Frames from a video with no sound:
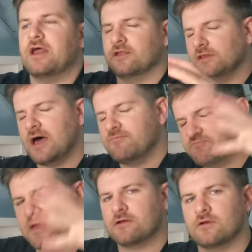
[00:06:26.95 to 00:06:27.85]
got a
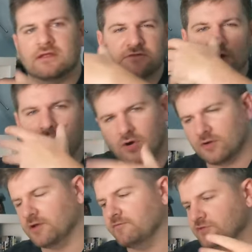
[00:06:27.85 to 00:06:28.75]
lot better at the
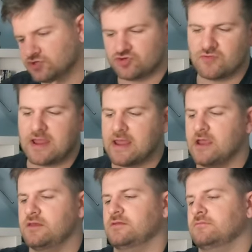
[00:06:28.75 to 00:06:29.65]
art of the
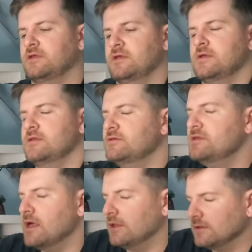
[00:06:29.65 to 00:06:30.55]
trade and
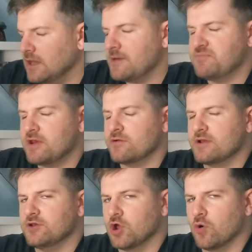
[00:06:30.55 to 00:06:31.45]
a lot better
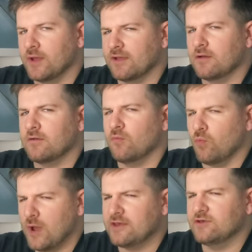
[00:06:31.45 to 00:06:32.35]
at knowing
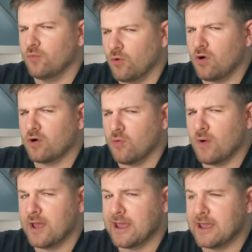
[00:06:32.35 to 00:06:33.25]
when to walk
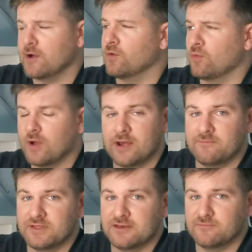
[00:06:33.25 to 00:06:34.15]
away or when
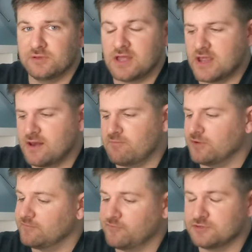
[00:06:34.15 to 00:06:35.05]
I'm being played,
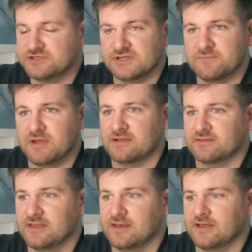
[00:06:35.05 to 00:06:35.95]
but unfortunately back
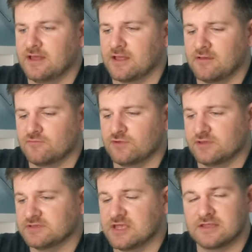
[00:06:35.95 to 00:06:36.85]
then I got
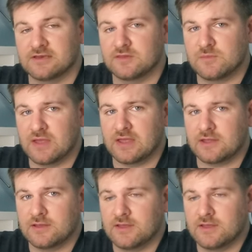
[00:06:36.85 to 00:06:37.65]
really taken to the bank.